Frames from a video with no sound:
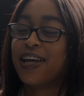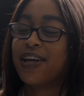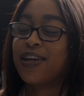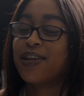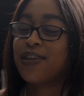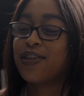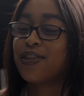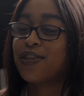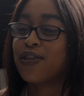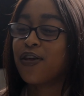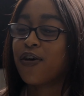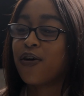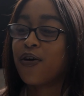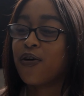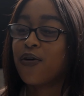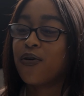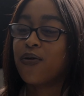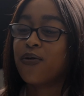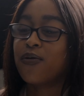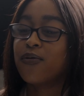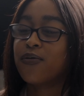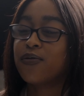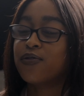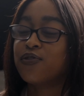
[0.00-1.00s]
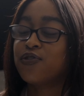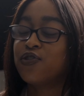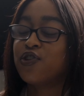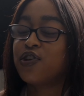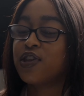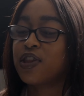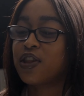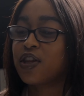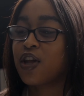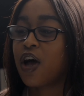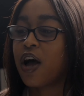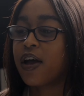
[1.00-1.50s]
So
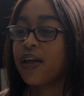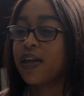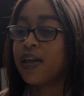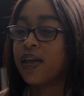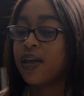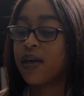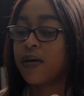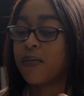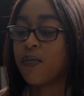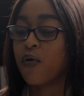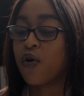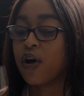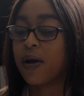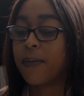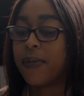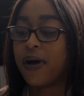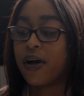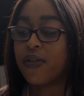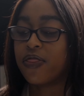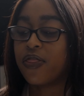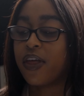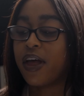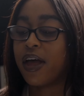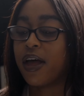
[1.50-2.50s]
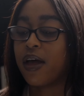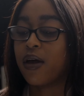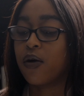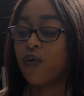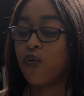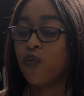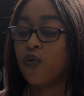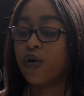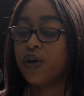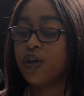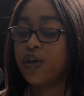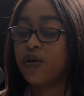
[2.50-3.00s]
just talking more about that,
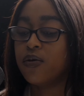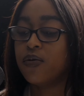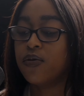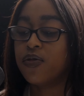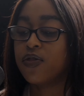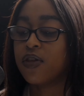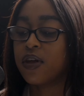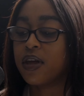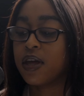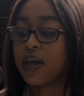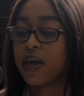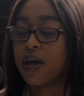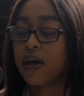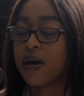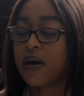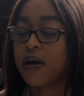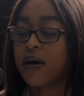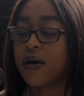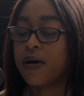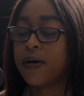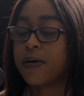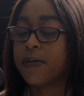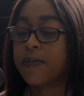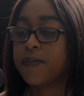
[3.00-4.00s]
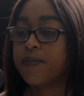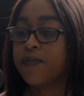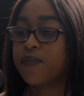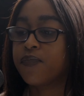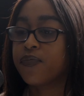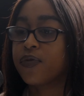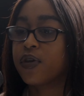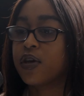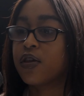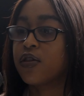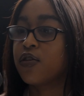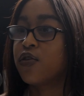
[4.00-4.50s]
what do you think,
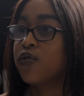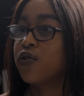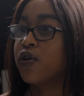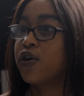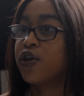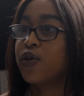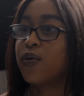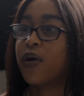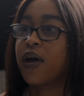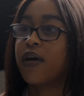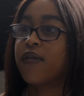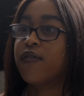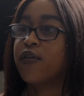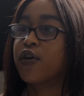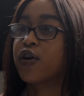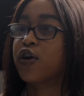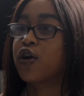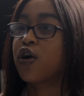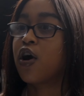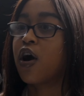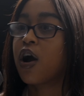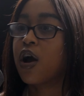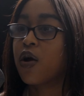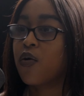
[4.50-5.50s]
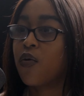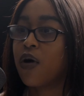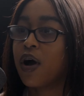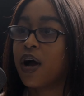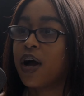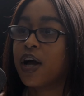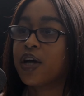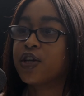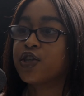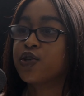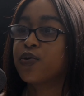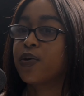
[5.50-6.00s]
because, you have your car
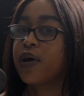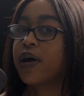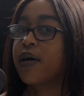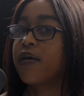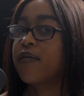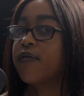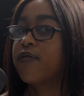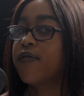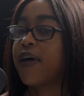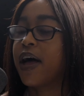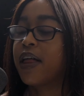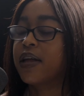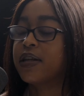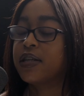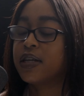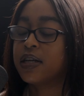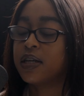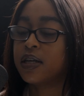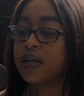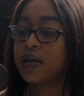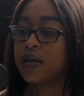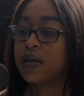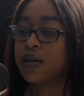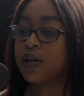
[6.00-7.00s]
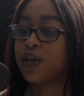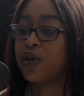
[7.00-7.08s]
wash, you have Valentina,